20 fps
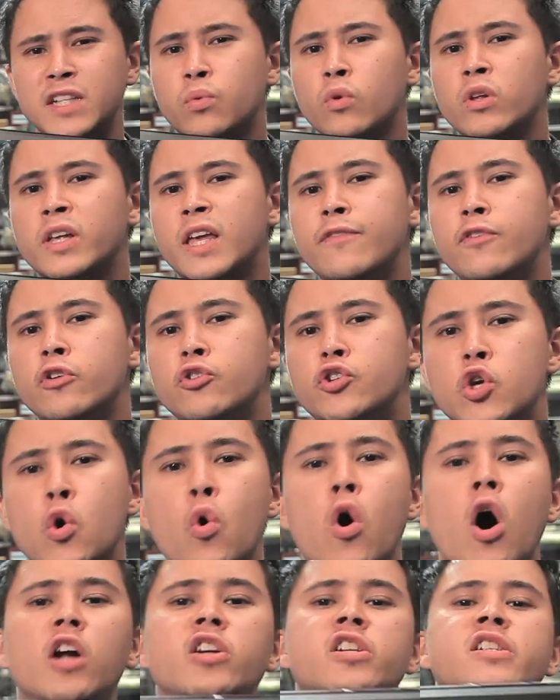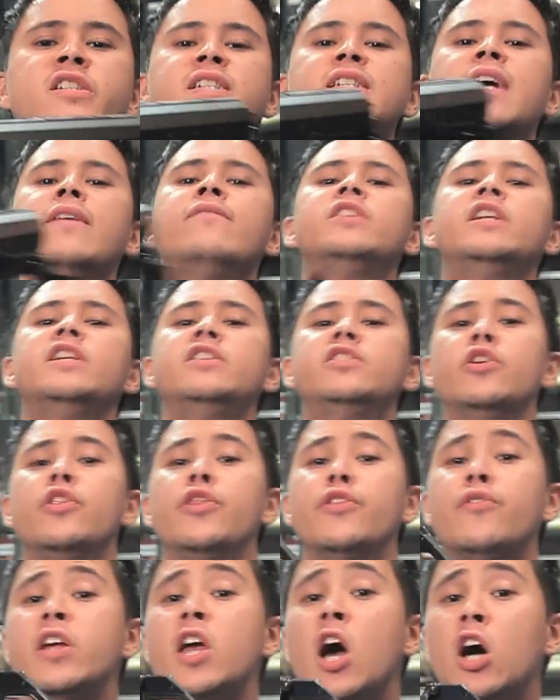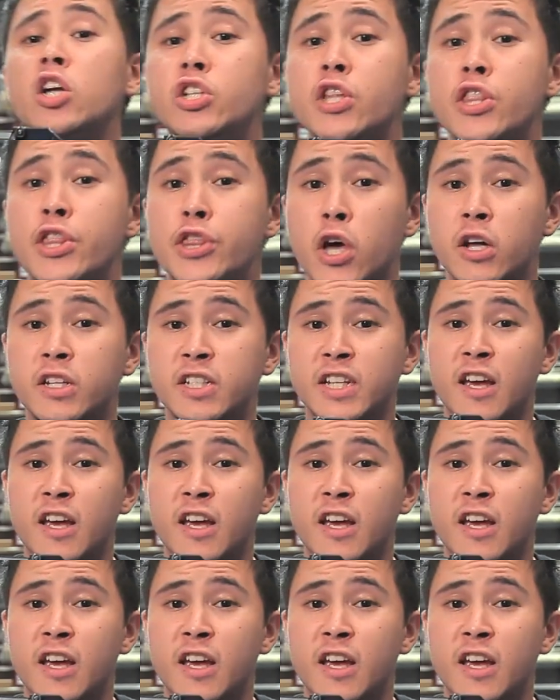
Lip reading: will give you 270 to 330